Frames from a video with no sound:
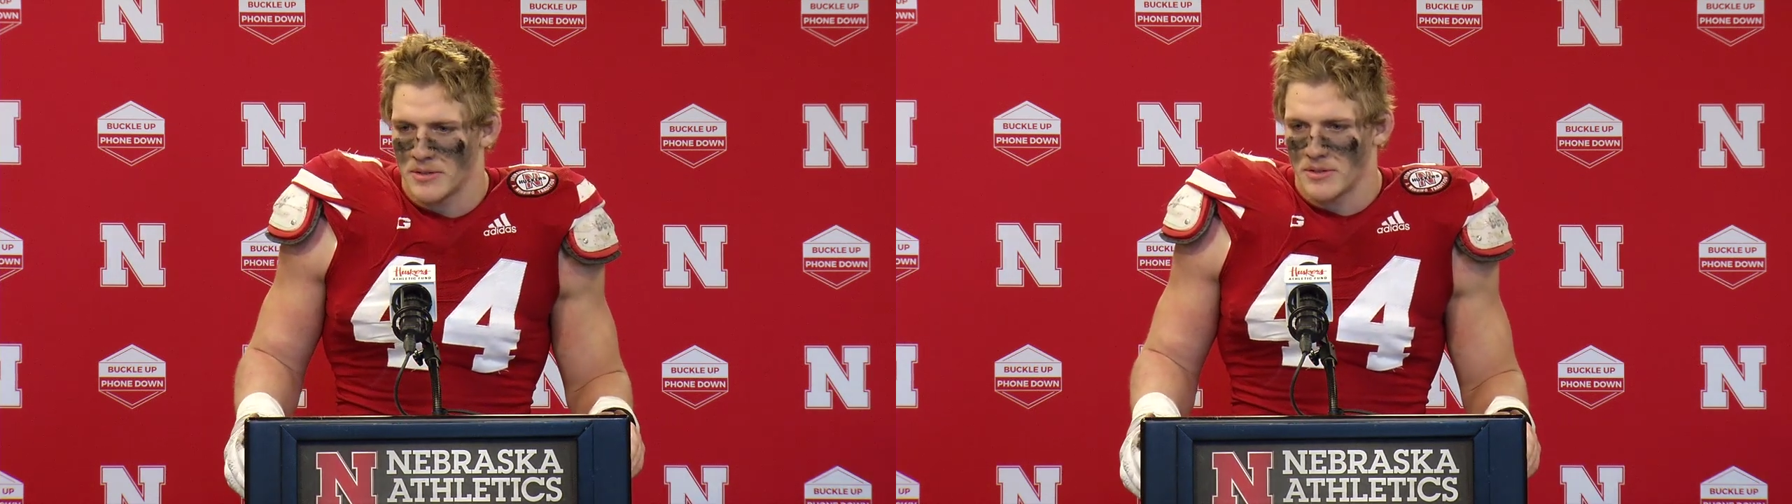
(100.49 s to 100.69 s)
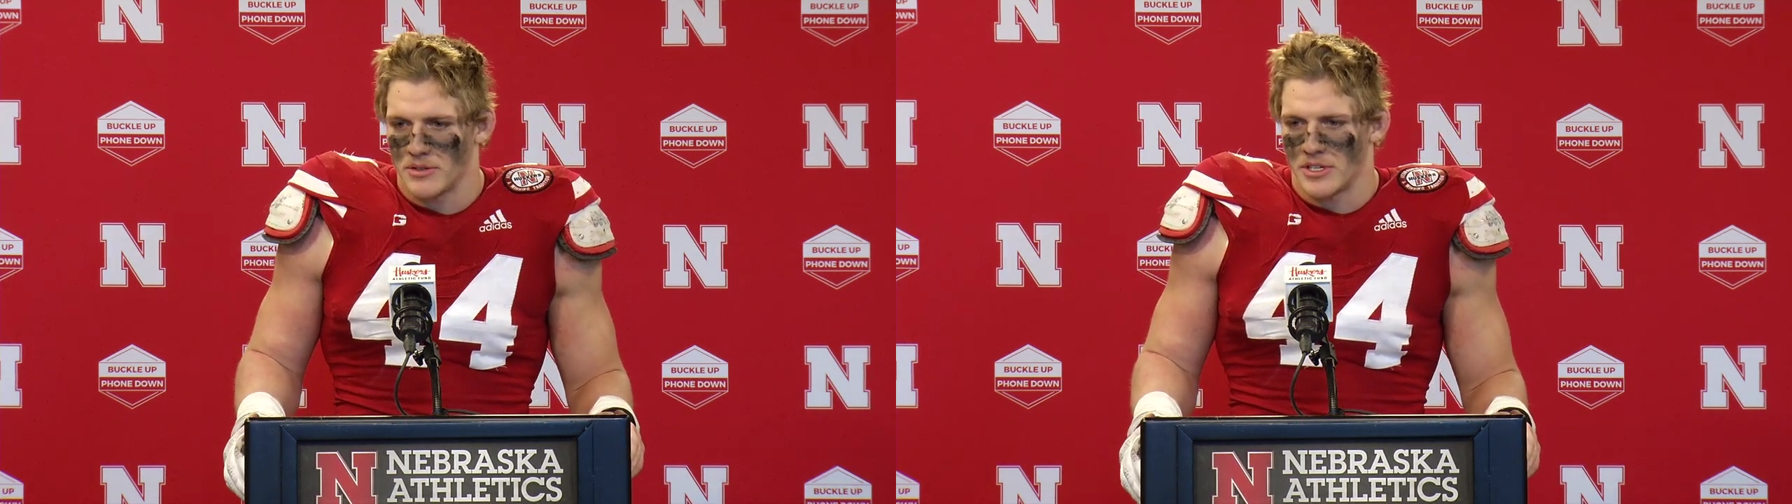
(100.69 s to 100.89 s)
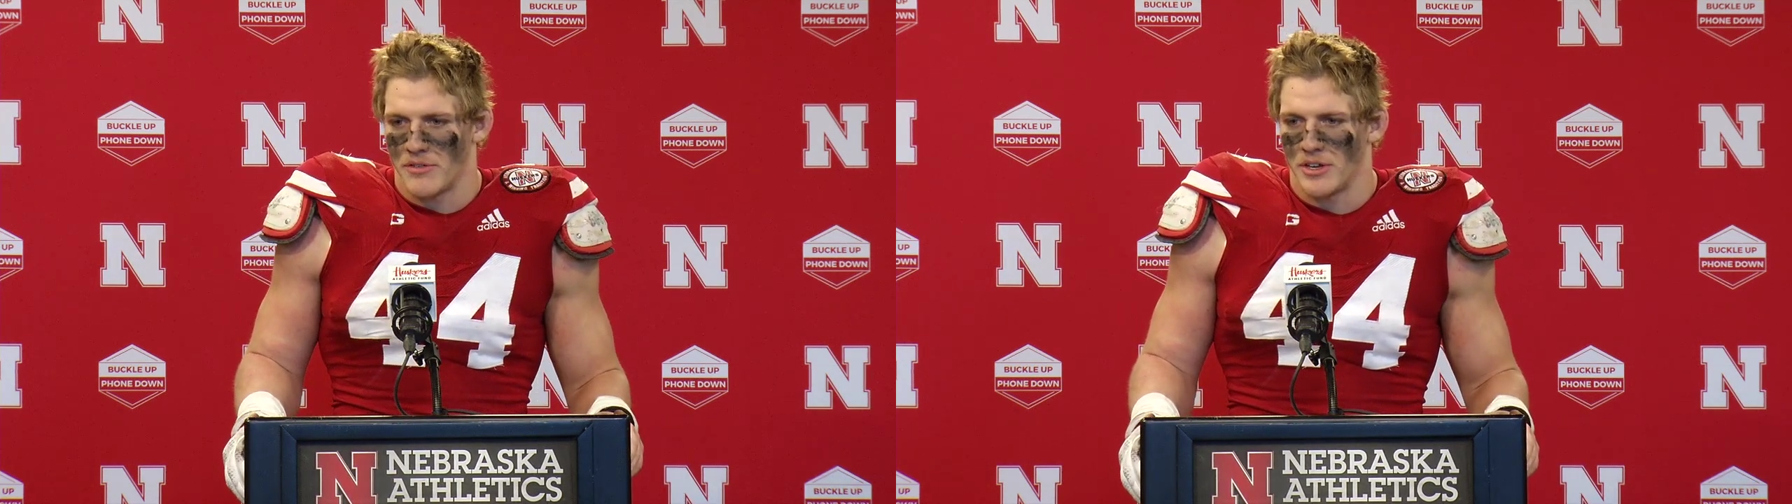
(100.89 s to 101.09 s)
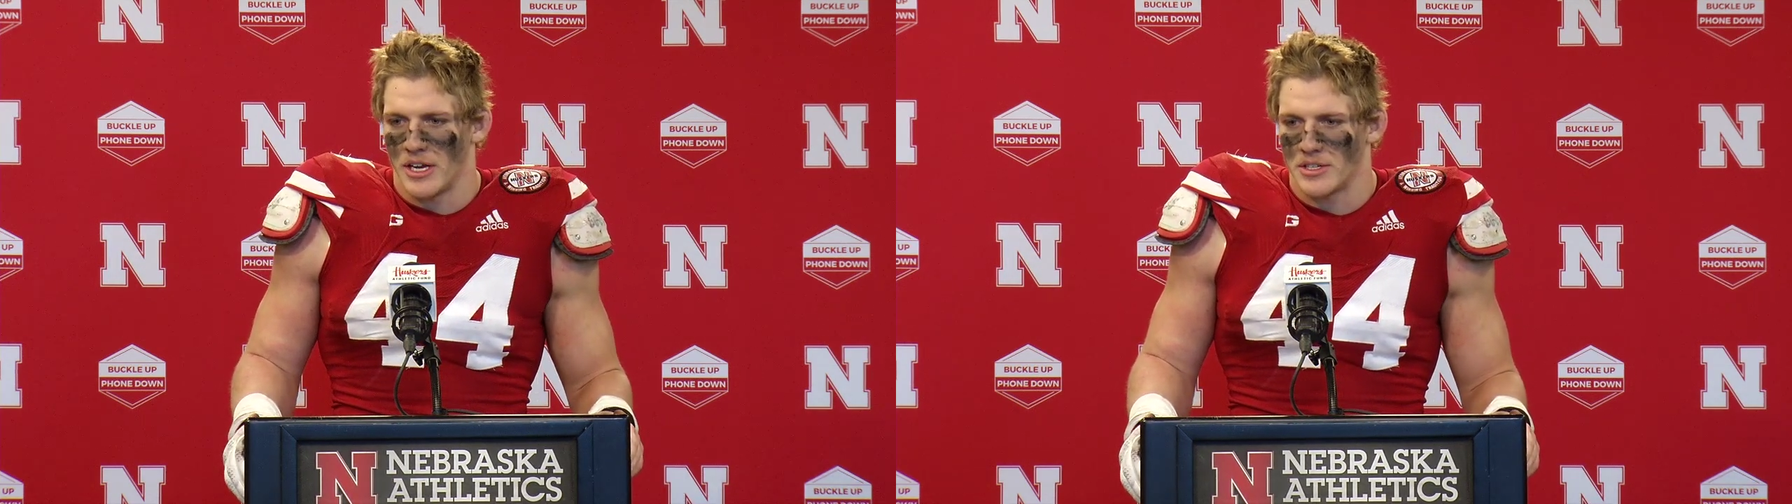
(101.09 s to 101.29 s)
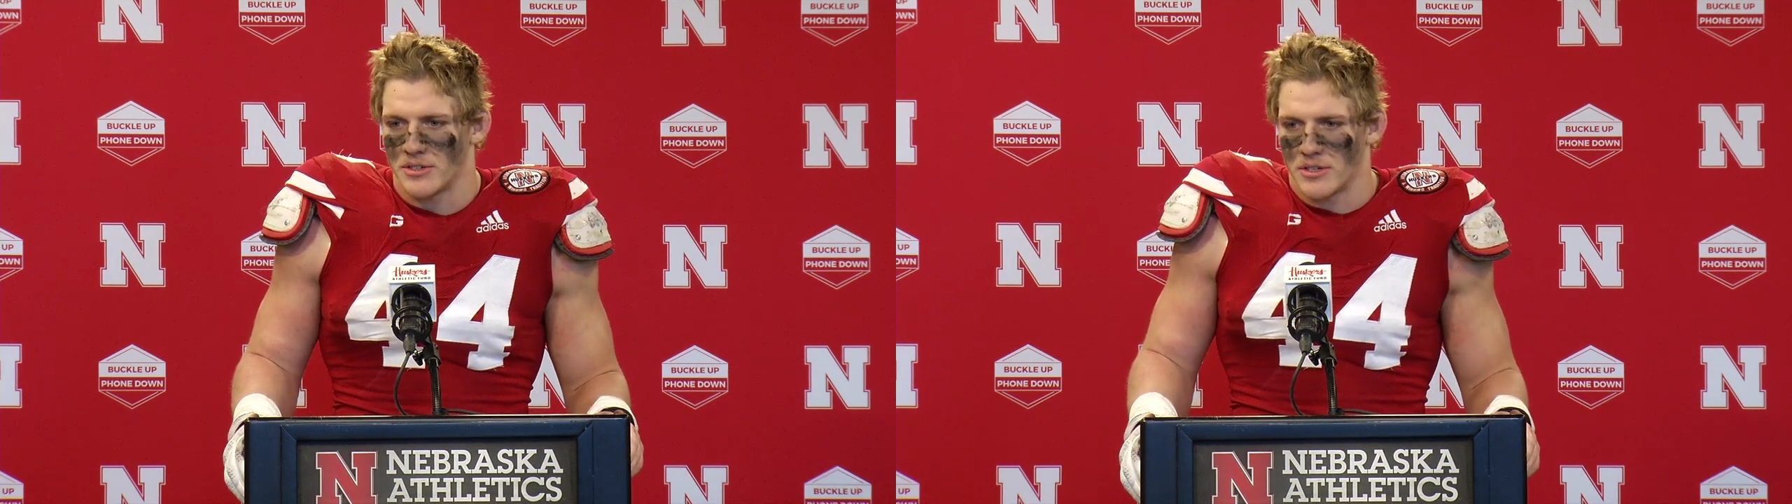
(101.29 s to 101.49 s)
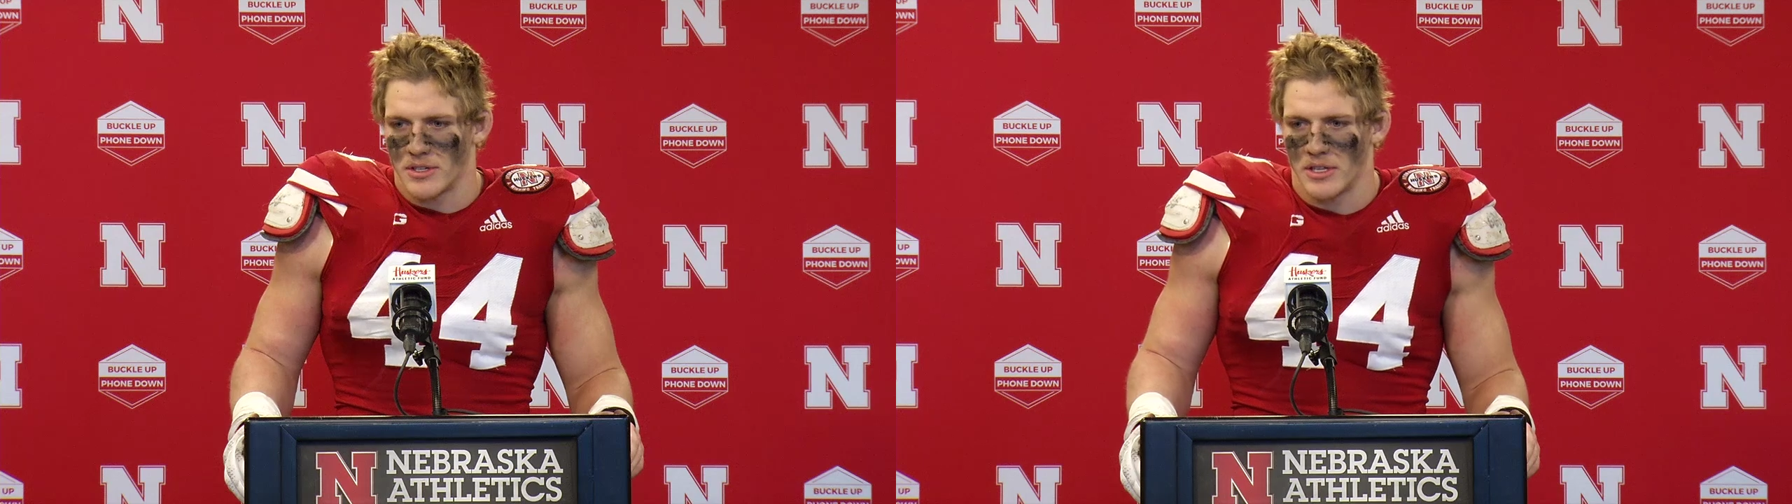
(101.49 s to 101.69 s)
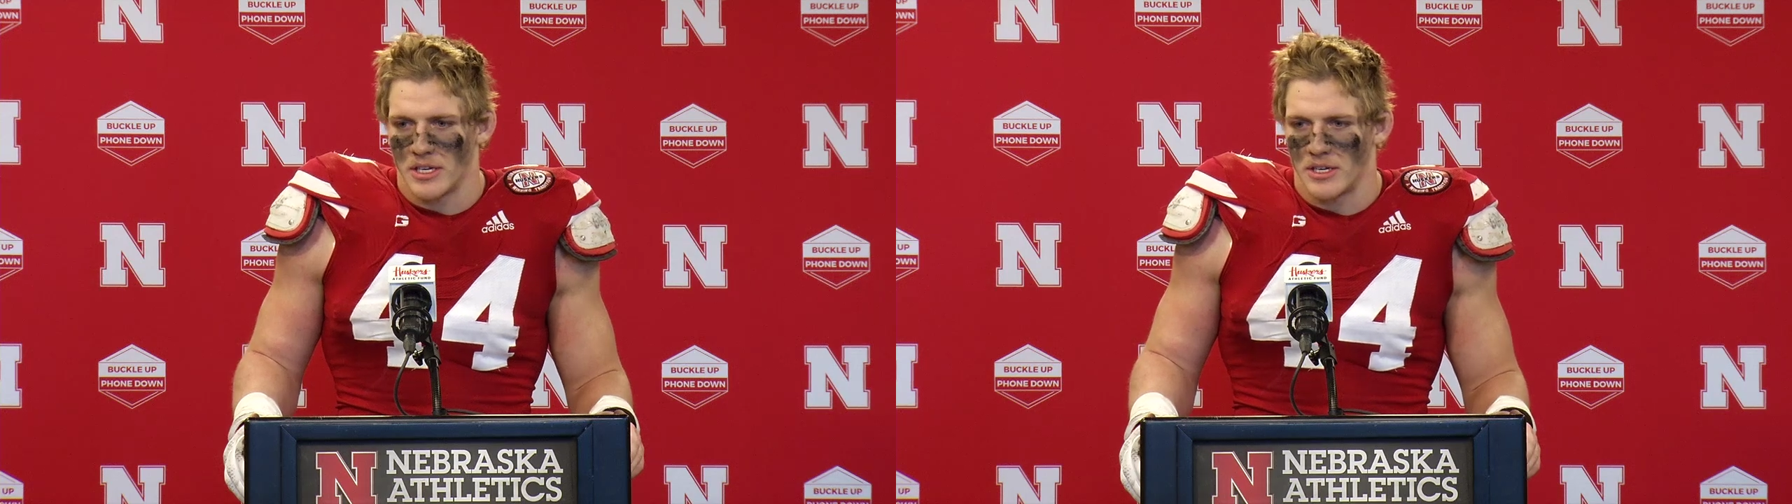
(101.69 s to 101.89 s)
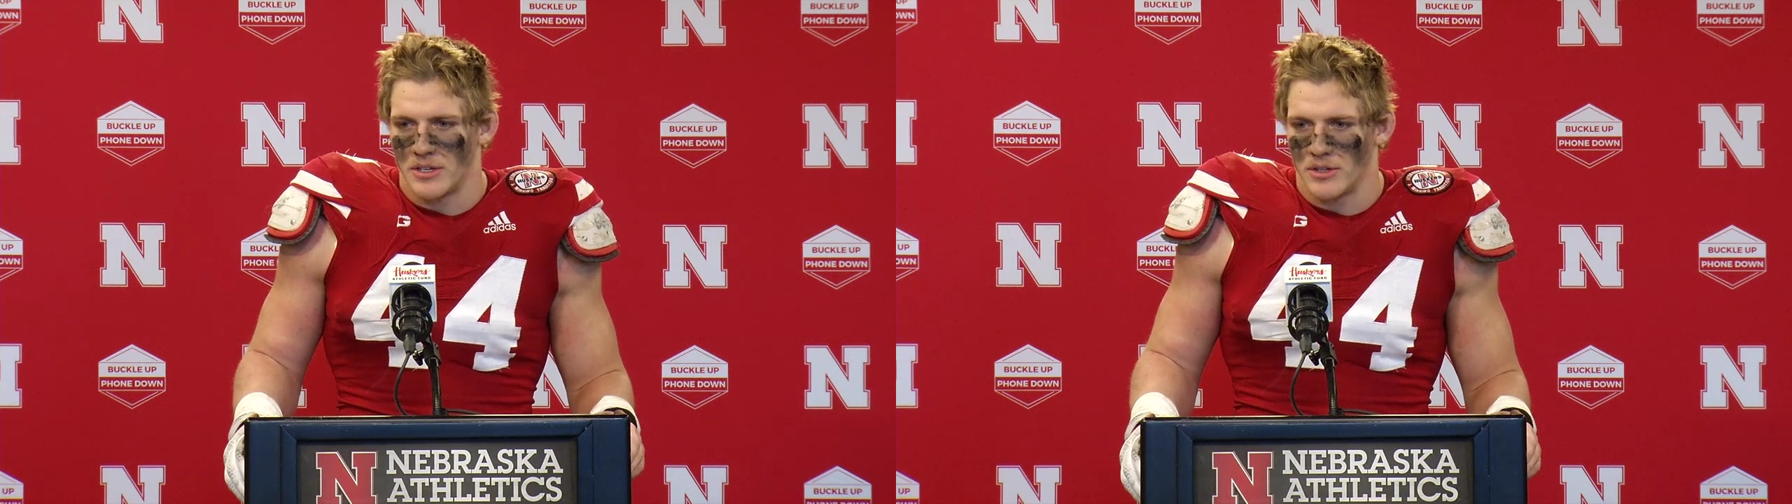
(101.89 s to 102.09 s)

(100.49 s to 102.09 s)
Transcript: those heavy guys start to lean on you